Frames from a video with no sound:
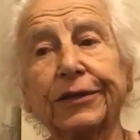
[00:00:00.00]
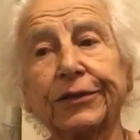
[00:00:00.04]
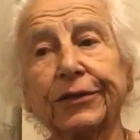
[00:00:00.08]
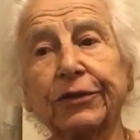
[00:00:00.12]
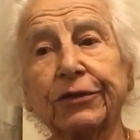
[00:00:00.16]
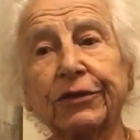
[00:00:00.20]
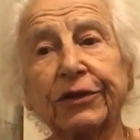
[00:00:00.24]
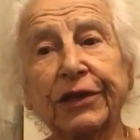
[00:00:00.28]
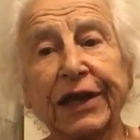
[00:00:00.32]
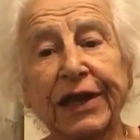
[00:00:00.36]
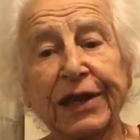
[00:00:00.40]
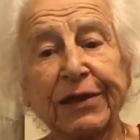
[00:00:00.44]

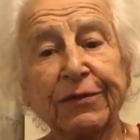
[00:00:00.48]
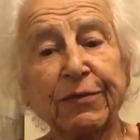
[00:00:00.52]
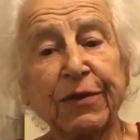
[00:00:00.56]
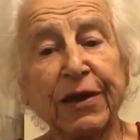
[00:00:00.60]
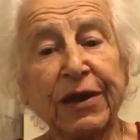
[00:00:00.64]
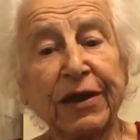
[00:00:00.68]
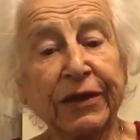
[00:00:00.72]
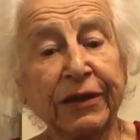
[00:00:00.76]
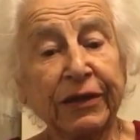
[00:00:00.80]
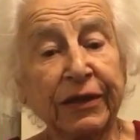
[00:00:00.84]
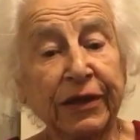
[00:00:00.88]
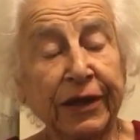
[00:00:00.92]
So
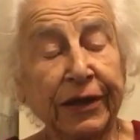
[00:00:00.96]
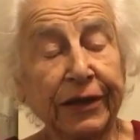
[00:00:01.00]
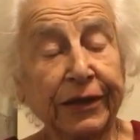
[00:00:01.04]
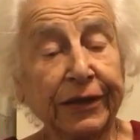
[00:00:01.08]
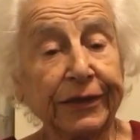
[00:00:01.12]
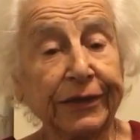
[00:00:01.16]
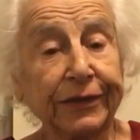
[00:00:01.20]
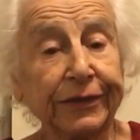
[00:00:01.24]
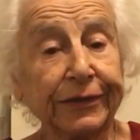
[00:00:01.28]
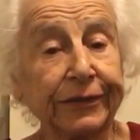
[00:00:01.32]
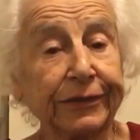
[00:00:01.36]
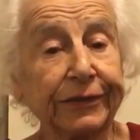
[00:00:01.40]
Grandpa,
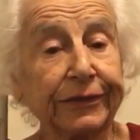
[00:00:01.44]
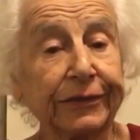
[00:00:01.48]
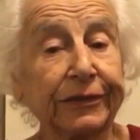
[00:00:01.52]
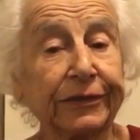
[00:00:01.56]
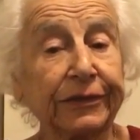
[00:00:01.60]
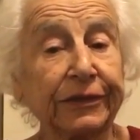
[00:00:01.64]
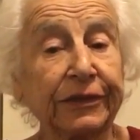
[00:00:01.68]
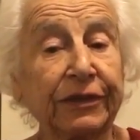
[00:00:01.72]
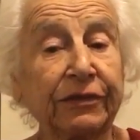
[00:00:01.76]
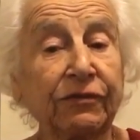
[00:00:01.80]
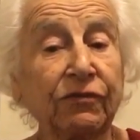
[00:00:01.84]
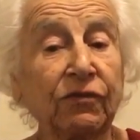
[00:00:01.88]

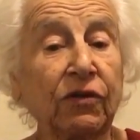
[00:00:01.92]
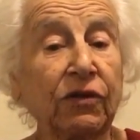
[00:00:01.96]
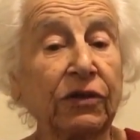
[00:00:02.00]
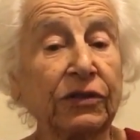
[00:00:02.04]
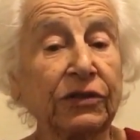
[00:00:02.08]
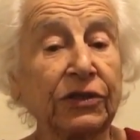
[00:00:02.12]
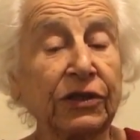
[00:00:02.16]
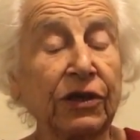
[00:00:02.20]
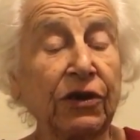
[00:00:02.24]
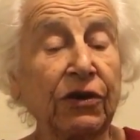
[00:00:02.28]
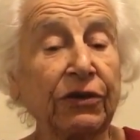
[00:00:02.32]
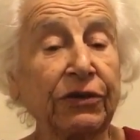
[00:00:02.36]
he
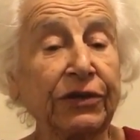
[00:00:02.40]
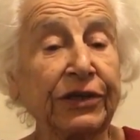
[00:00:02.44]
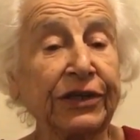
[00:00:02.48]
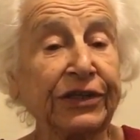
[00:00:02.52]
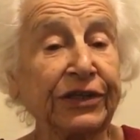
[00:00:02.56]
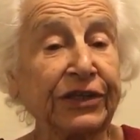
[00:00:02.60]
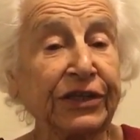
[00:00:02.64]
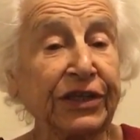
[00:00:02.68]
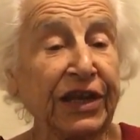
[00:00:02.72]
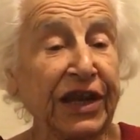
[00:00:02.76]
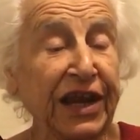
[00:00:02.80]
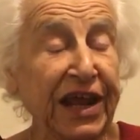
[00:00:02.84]
was on
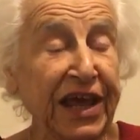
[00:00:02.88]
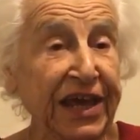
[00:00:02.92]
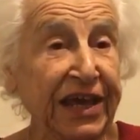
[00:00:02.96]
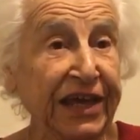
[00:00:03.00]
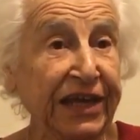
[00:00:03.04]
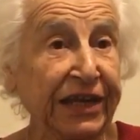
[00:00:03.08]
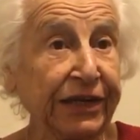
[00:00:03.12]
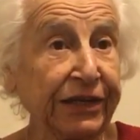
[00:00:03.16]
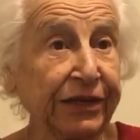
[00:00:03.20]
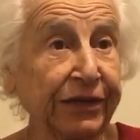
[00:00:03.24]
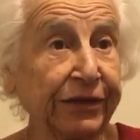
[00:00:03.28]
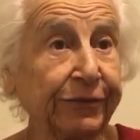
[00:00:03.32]
a
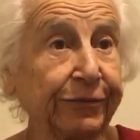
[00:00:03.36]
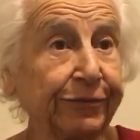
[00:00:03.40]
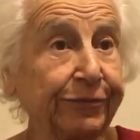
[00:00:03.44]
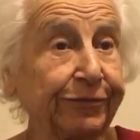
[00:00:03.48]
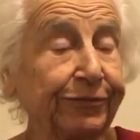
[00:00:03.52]
train.